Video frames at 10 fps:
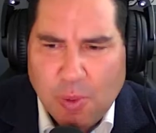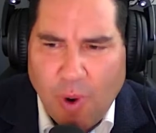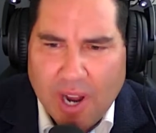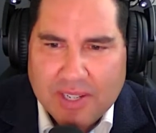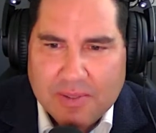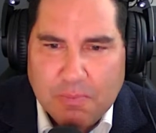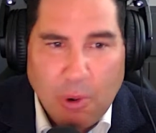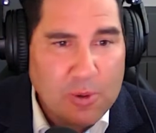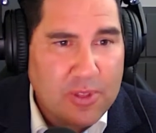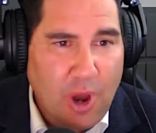want
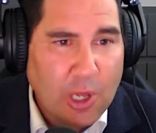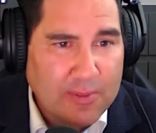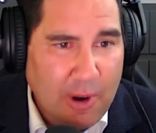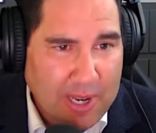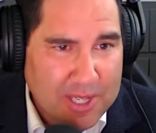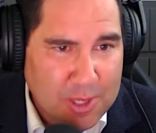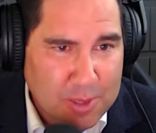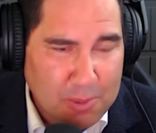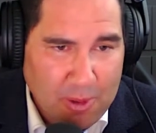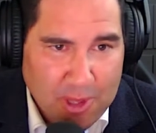all of our listeners,
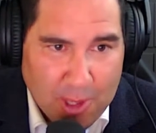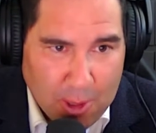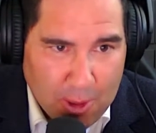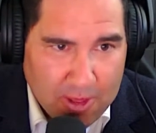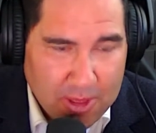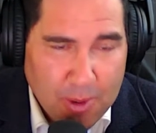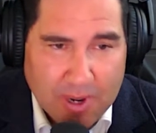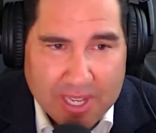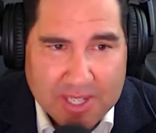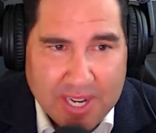both the youth who are
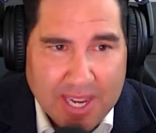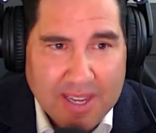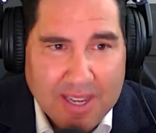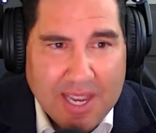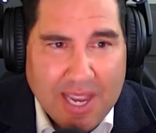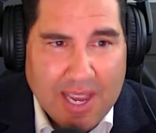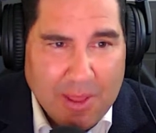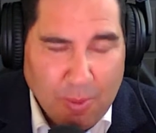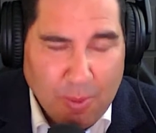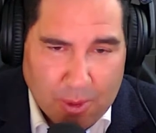listening
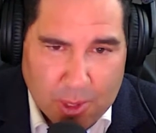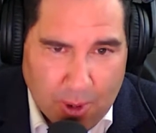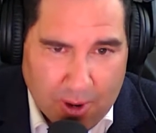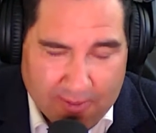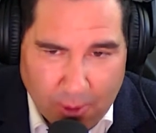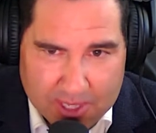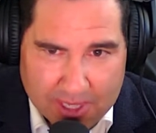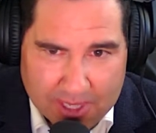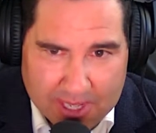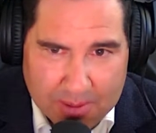and those who are forced
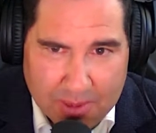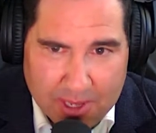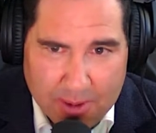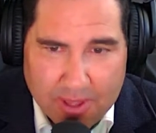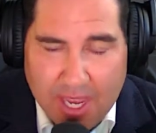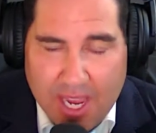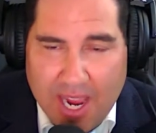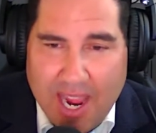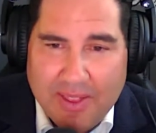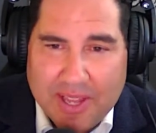to listen, the youth,
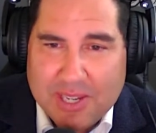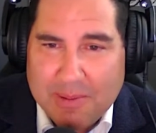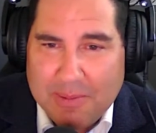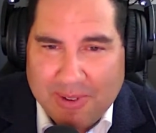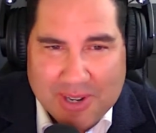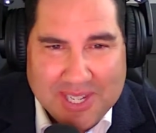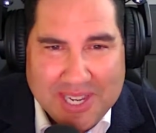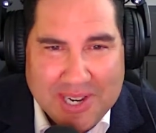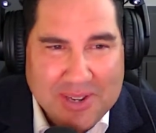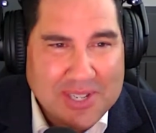and then some of our
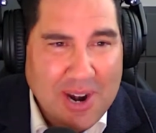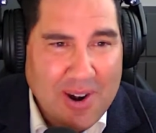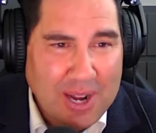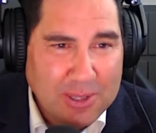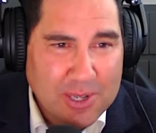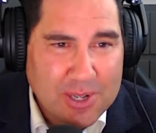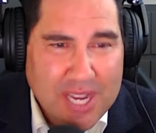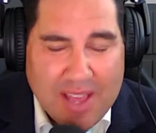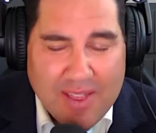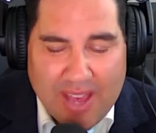seniors and our elders,
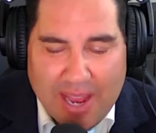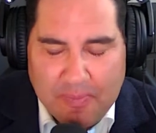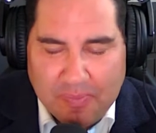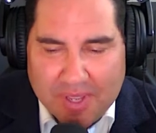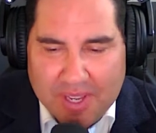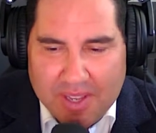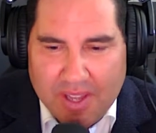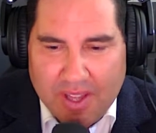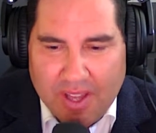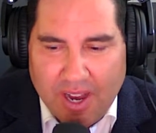that
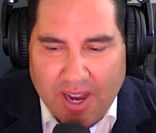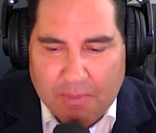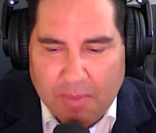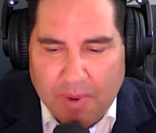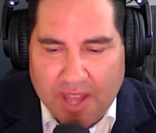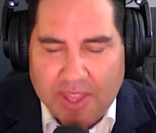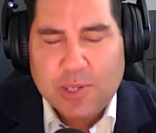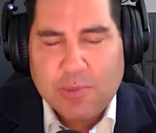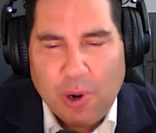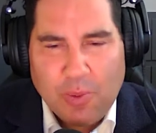I think it's important